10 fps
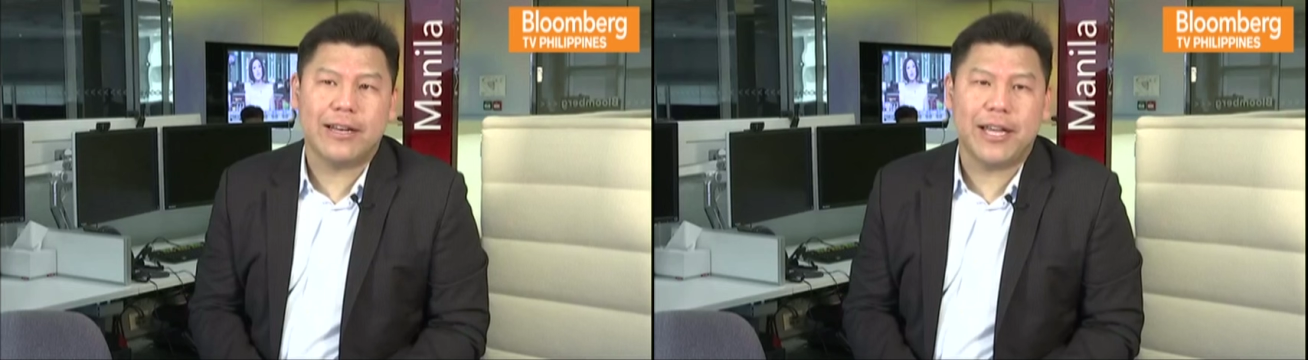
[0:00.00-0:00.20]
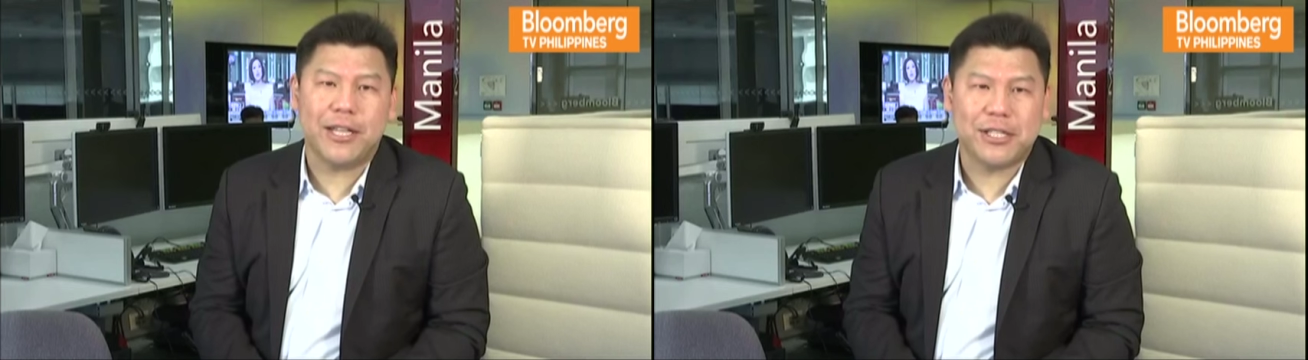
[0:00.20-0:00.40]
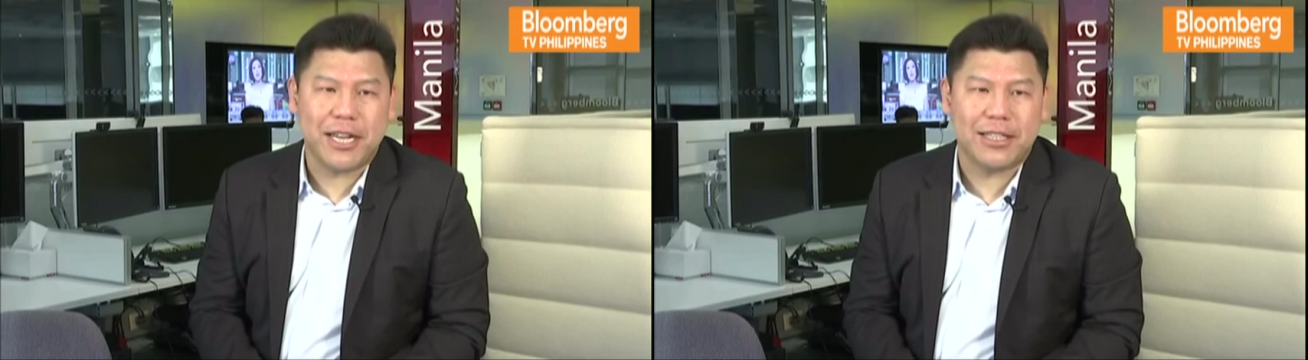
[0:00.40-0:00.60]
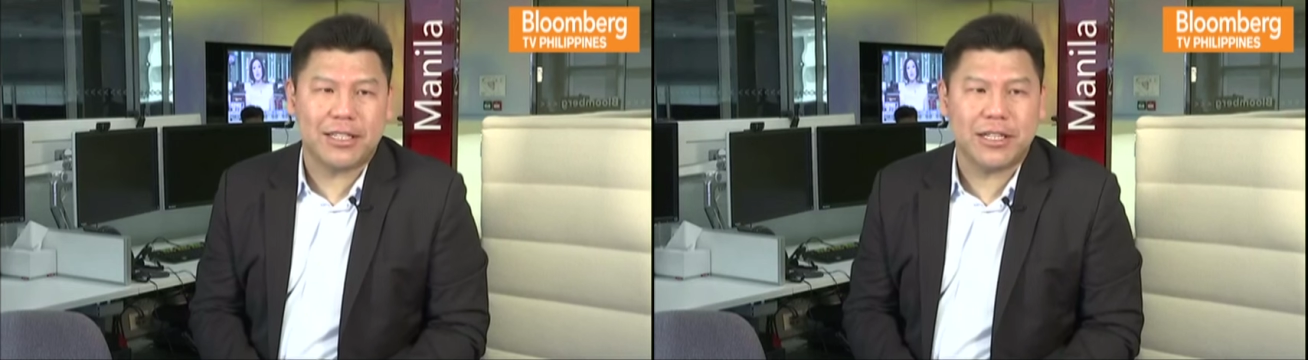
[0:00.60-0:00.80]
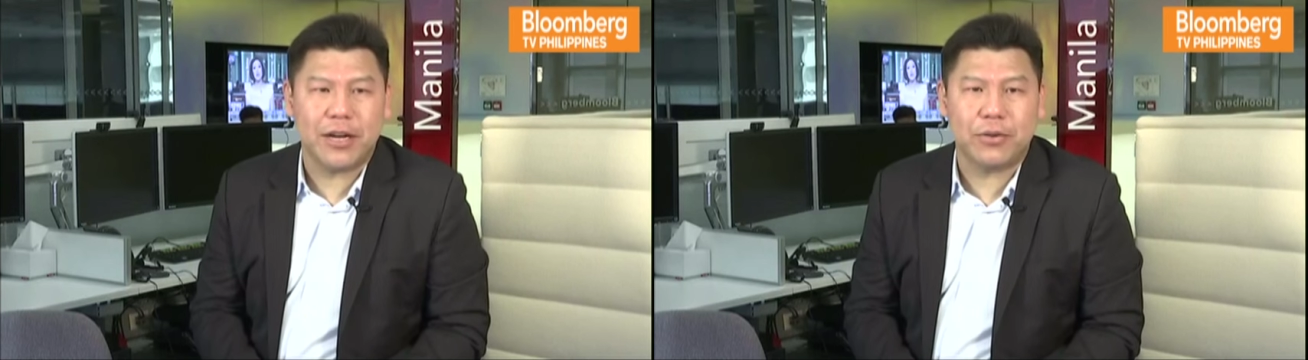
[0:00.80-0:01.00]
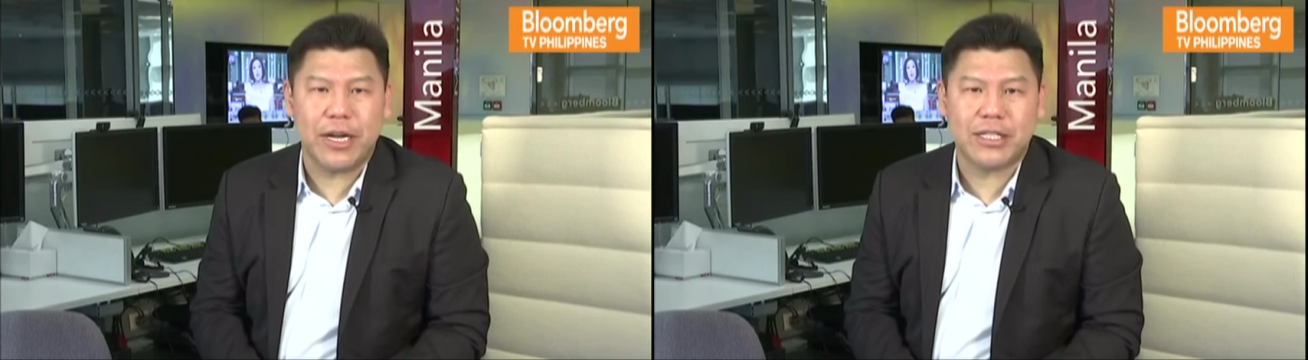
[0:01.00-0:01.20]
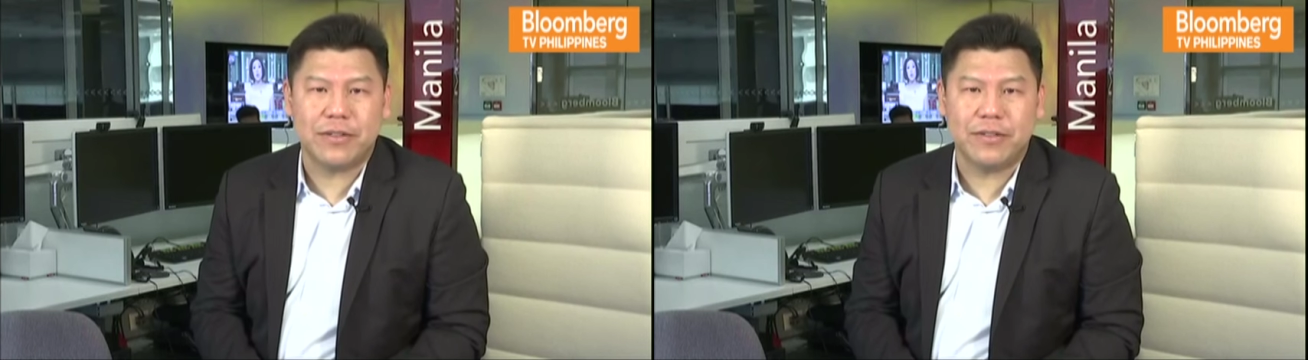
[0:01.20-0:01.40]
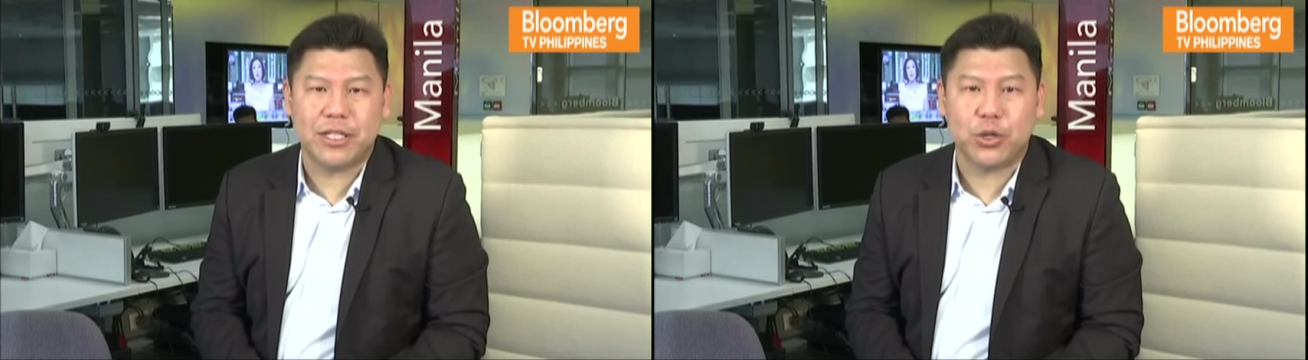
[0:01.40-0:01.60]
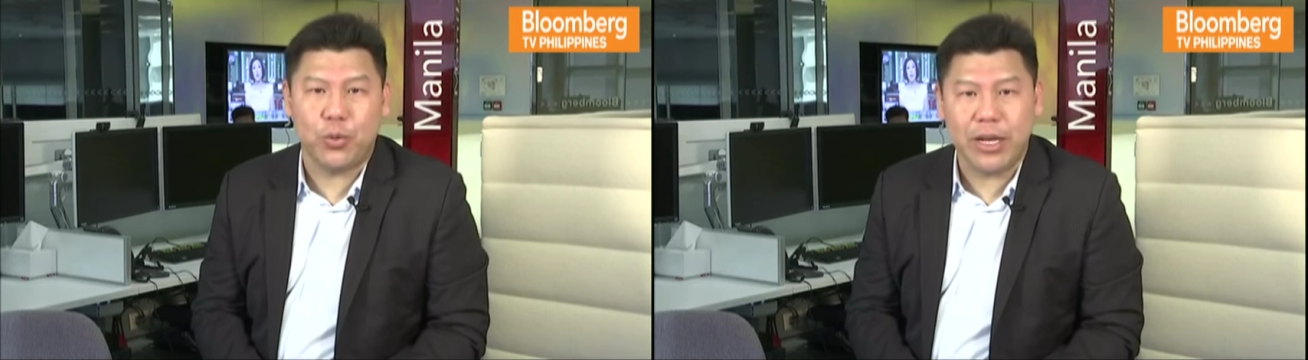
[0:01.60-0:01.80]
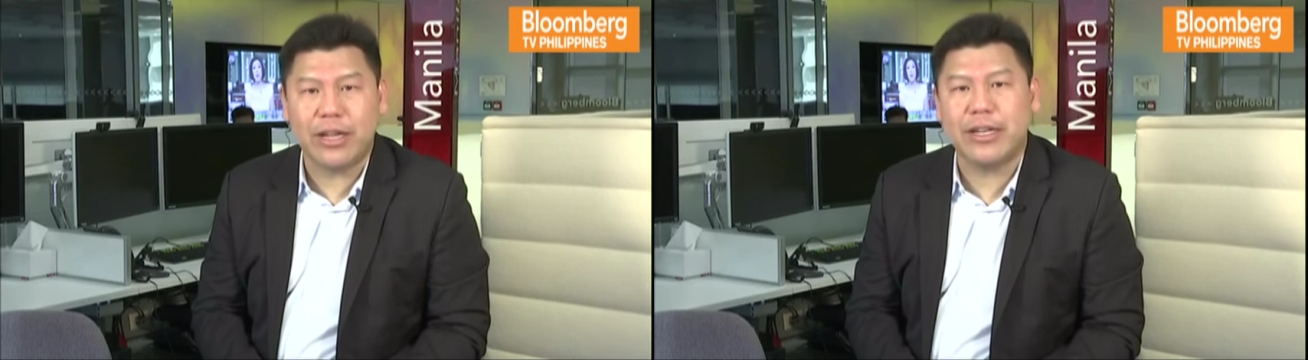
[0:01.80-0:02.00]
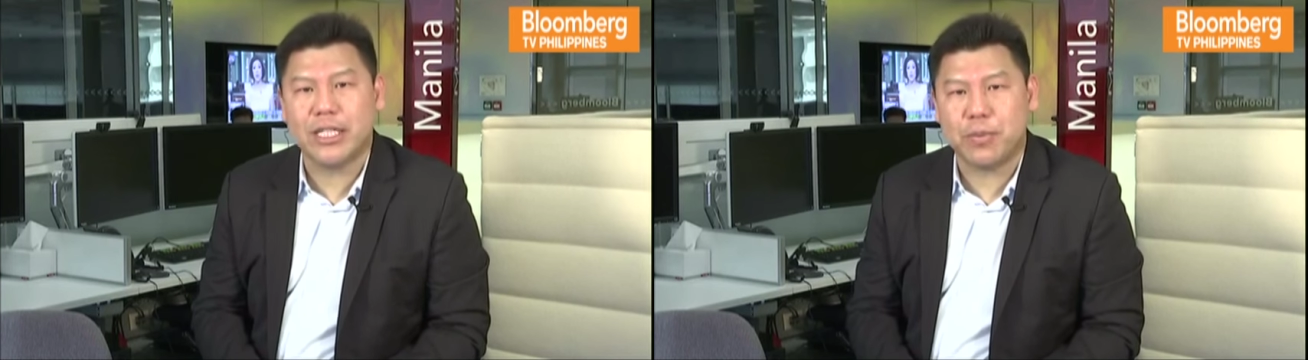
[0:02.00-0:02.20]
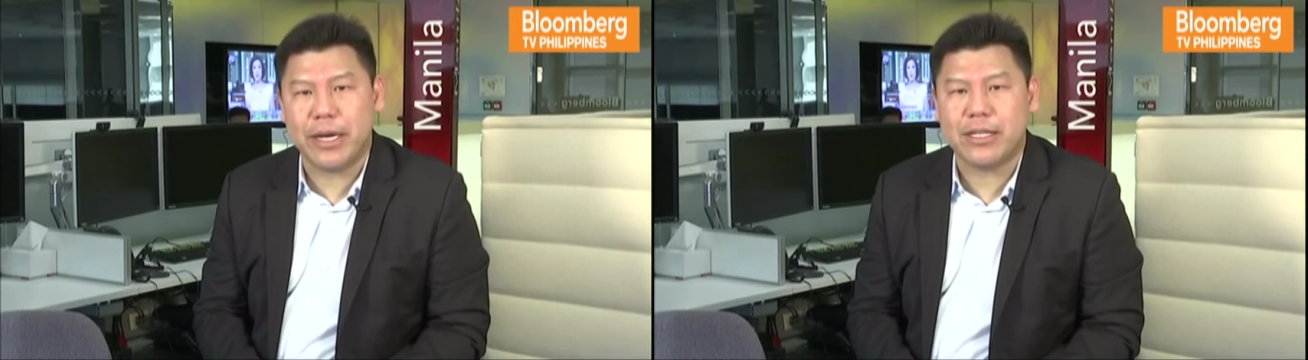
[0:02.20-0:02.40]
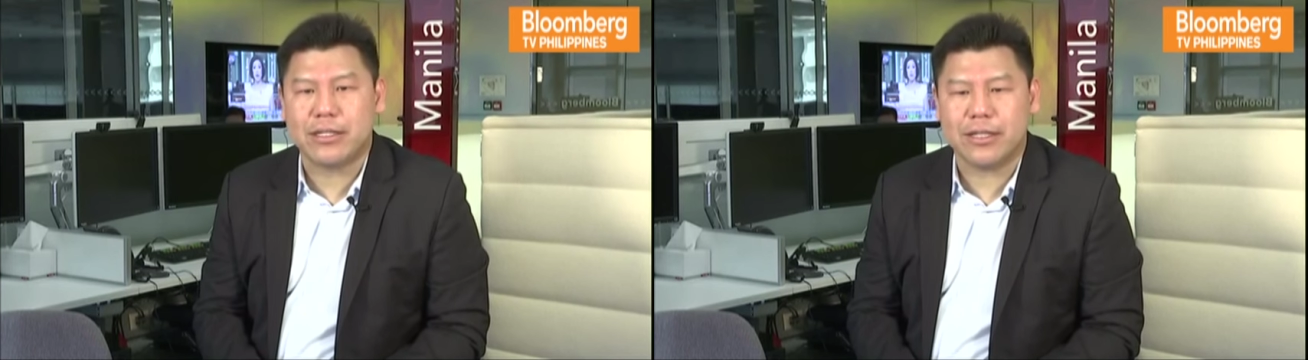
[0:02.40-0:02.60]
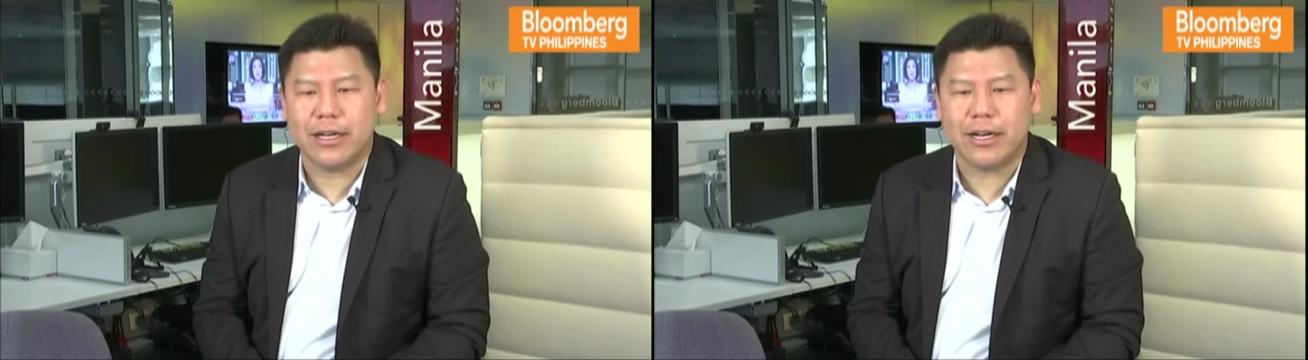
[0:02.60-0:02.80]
the intent and the aggressiveness to win in this space